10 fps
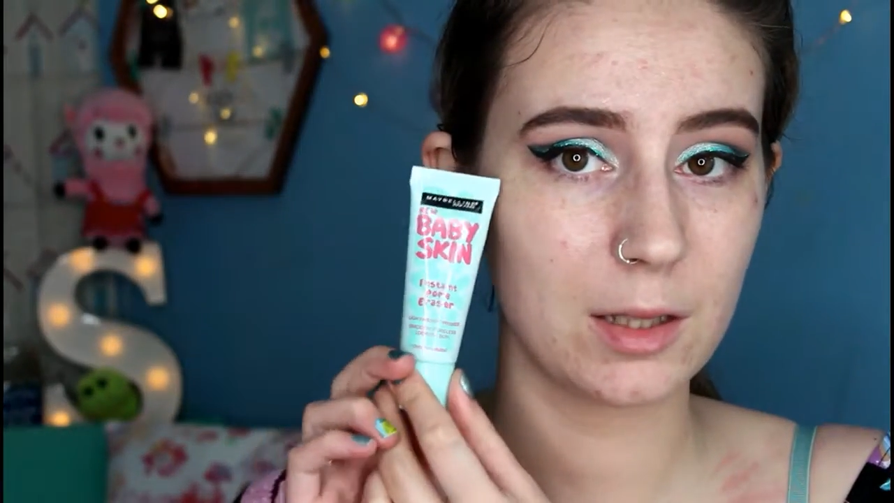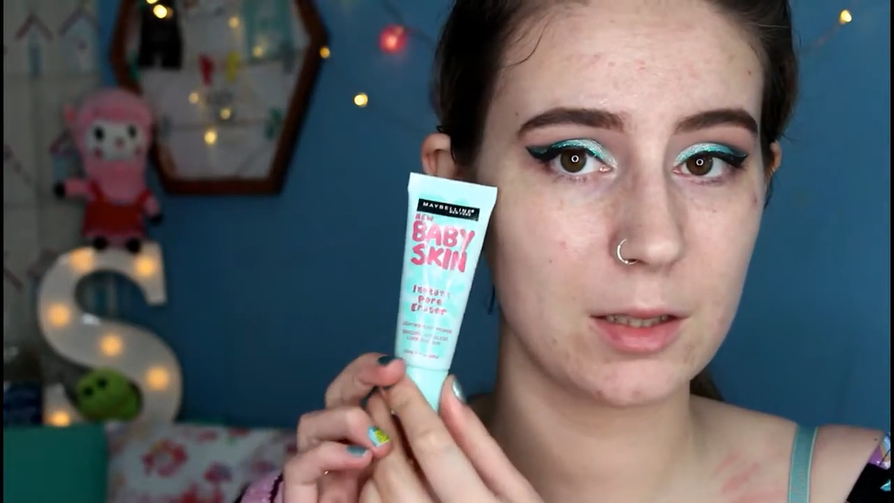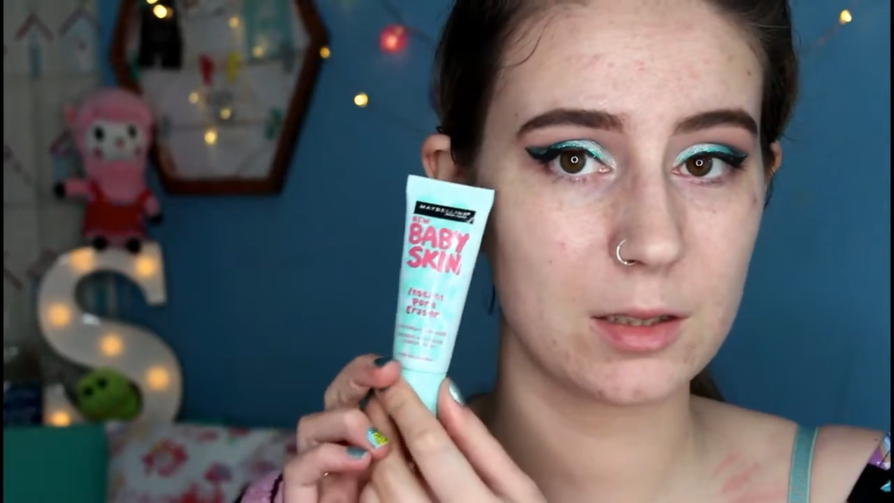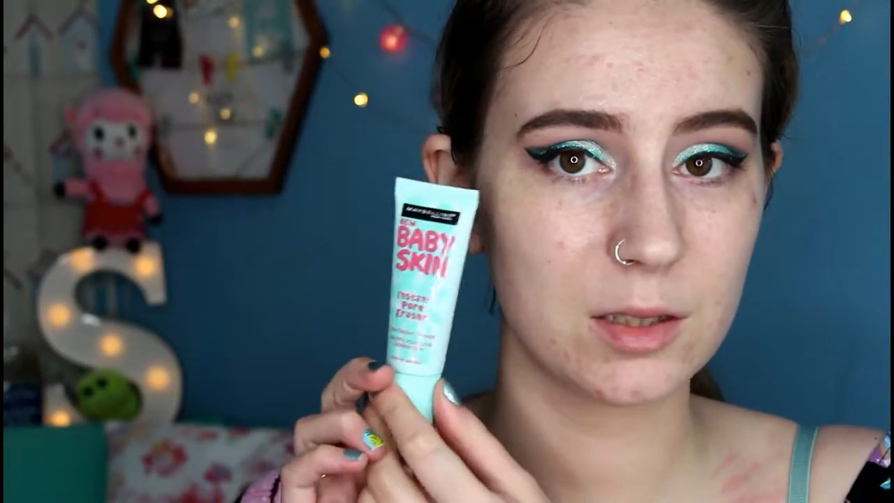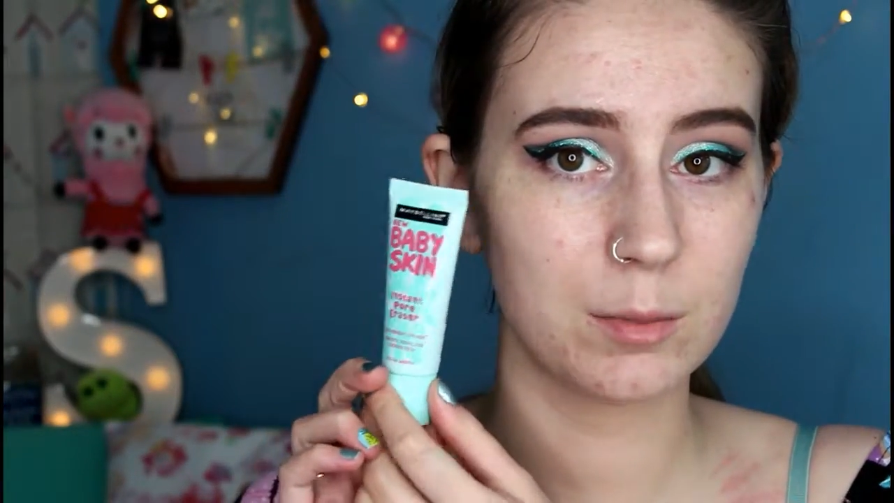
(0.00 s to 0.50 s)

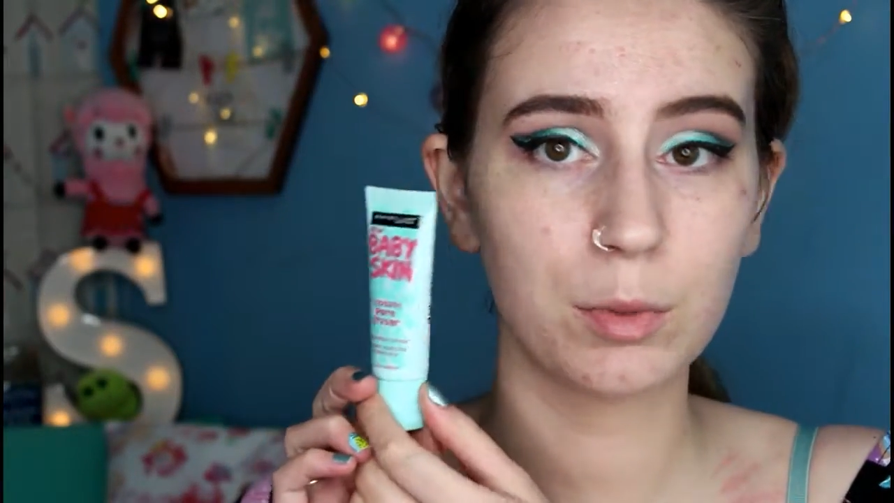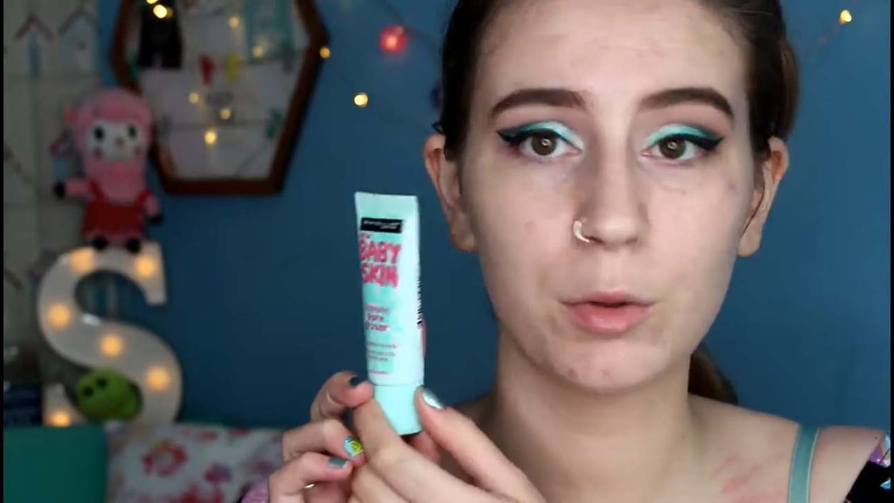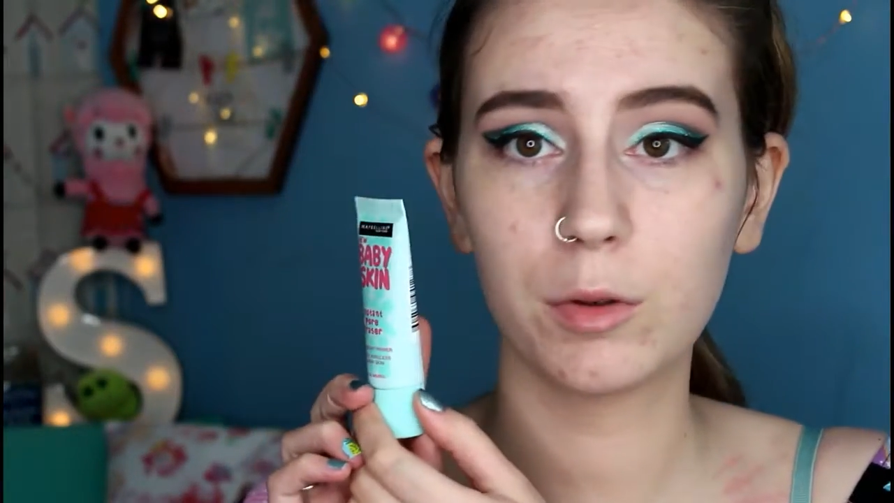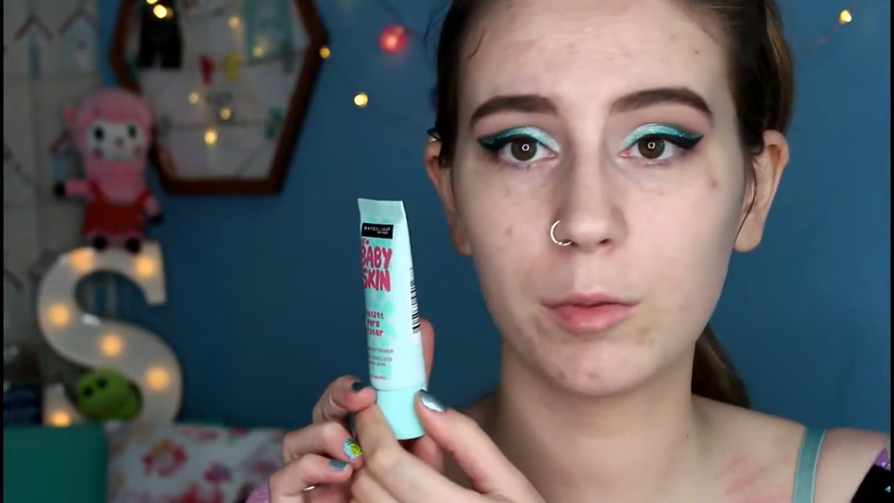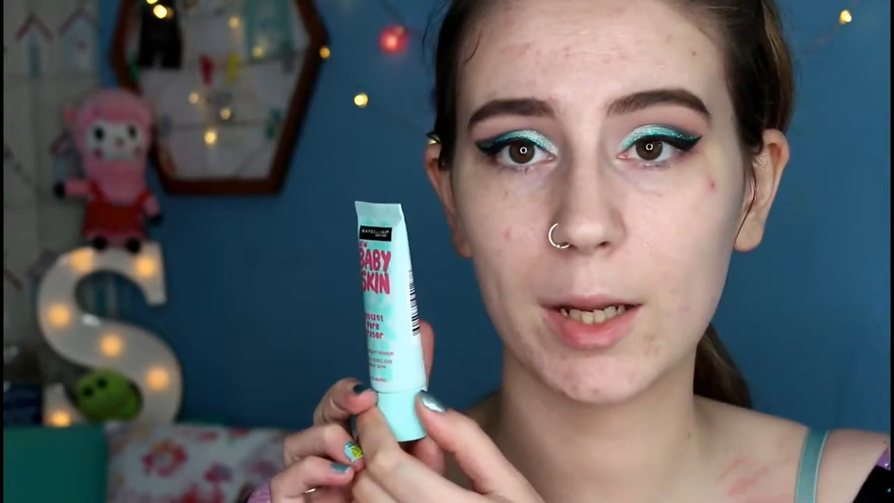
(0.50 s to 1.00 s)
Instant
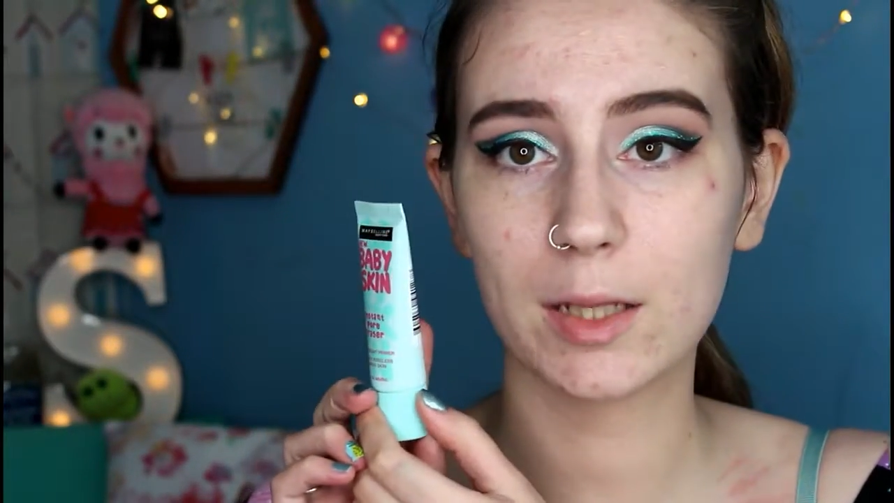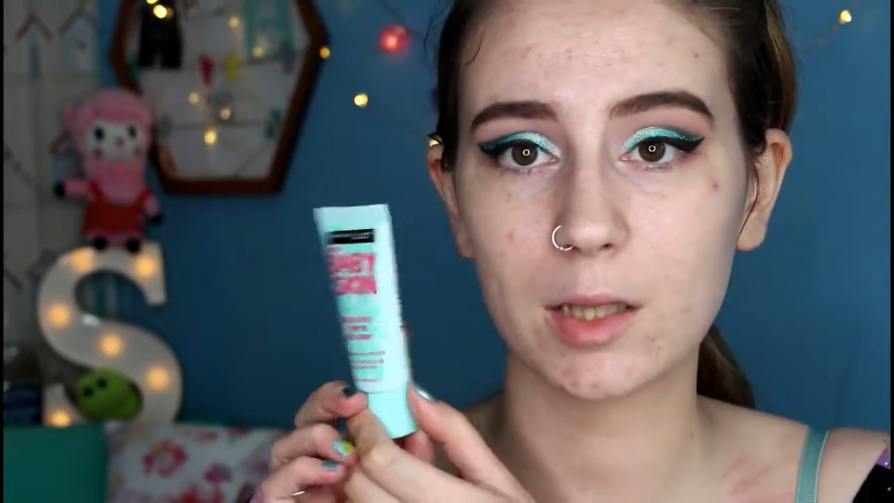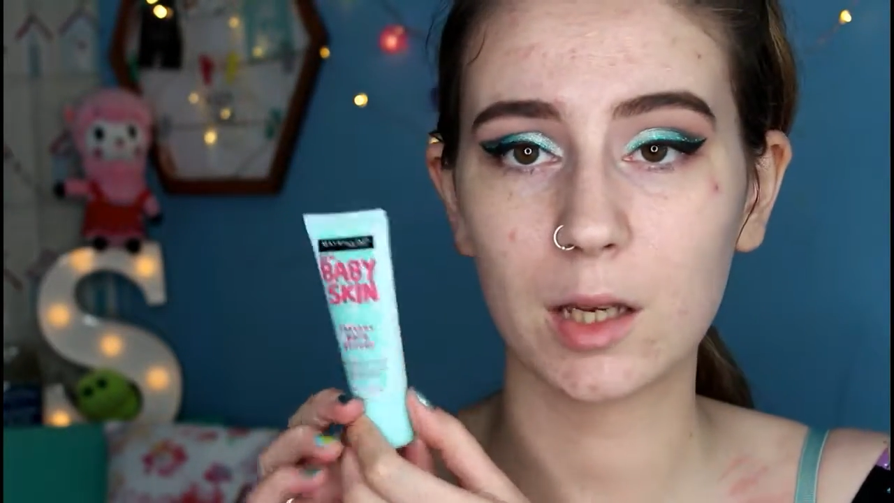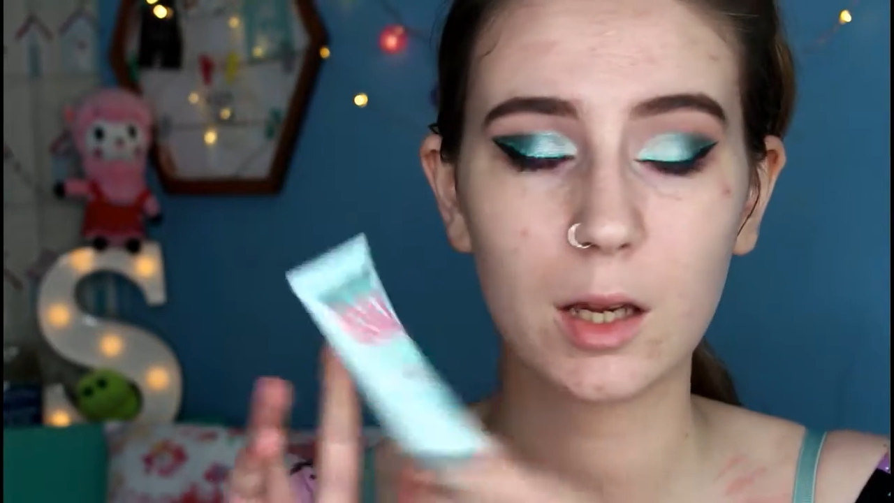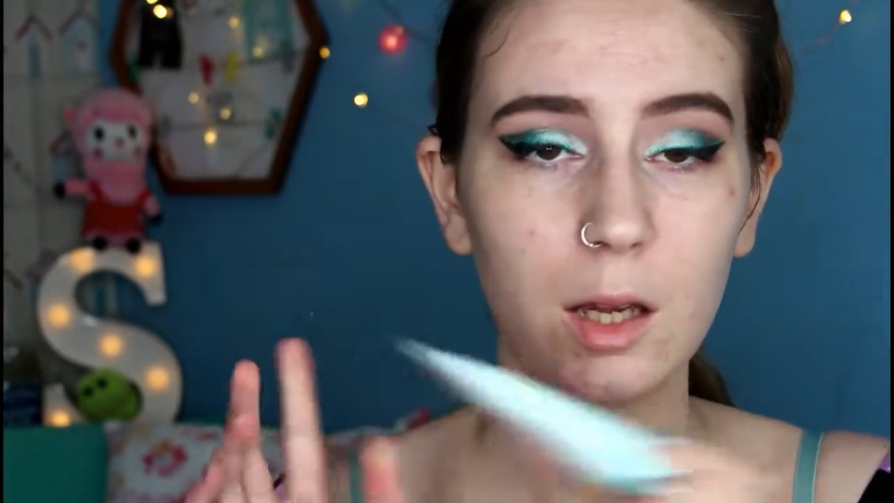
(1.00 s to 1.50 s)
Pore
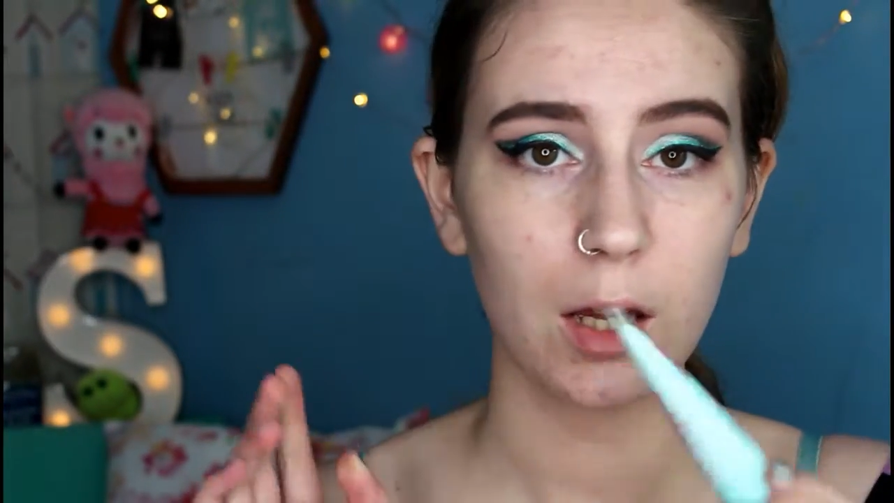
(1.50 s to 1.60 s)
Eraser.